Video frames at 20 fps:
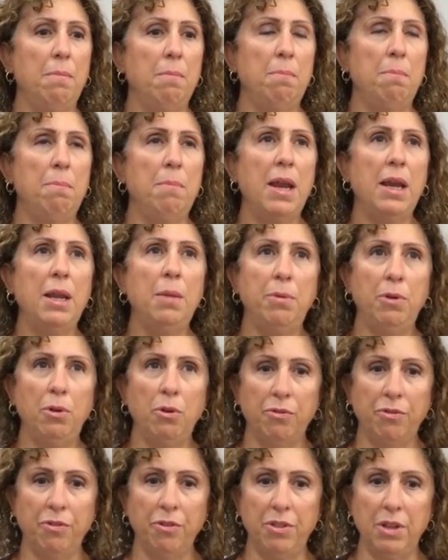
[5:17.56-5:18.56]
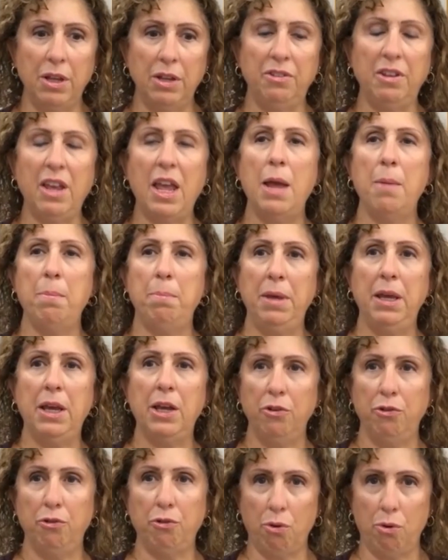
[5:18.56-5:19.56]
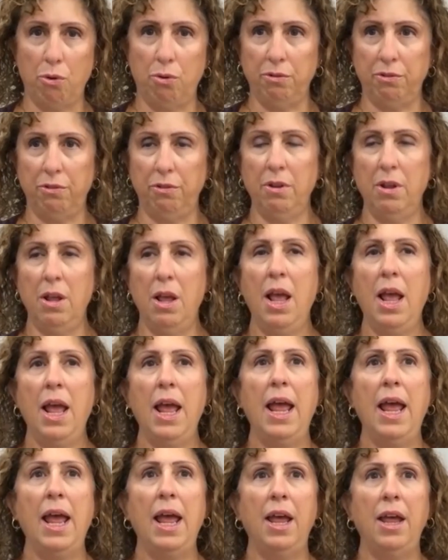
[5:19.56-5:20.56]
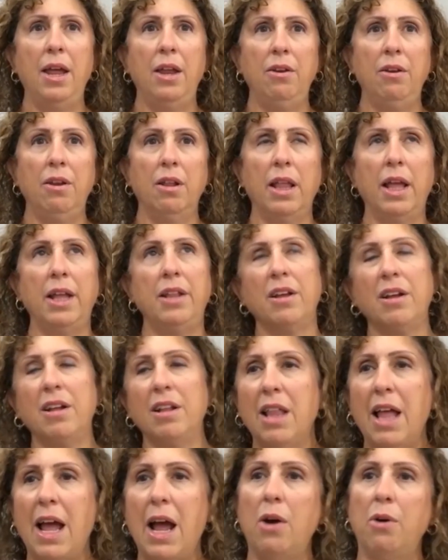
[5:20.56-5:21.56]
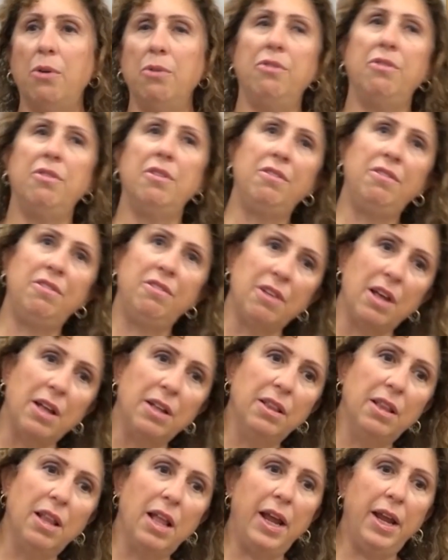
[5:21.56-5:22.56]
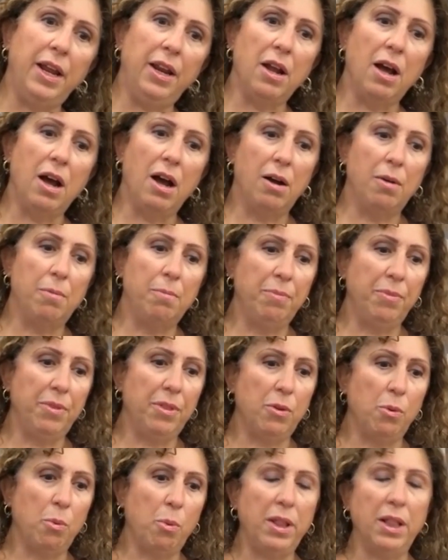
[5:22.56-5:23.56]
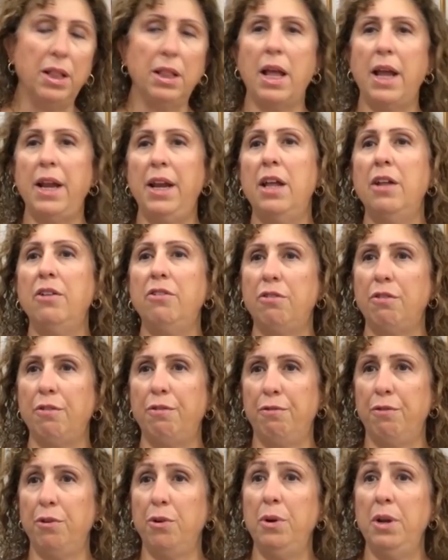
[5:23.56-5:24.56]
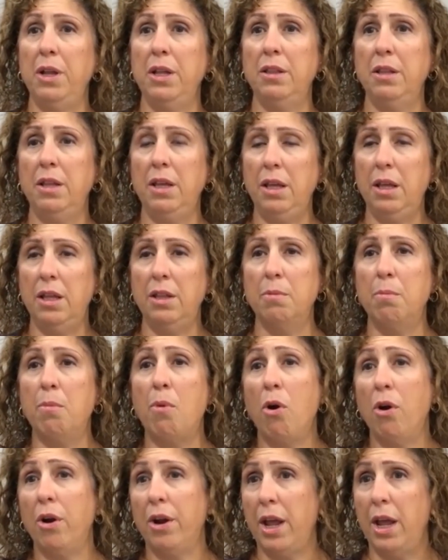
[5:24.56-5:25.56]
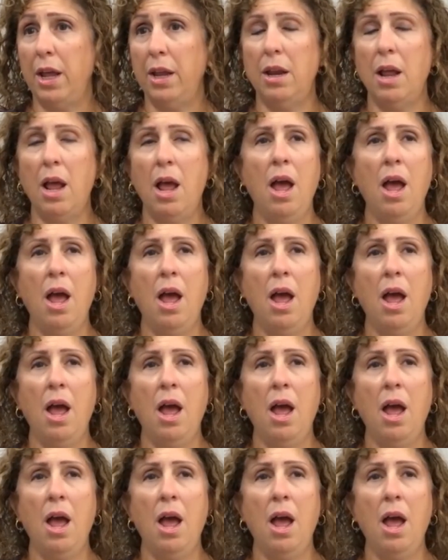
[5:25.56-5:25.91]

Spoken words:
many beautiful things can't be controlled. And like the clouds, the sunlight, the way the light hits the fruit in the market.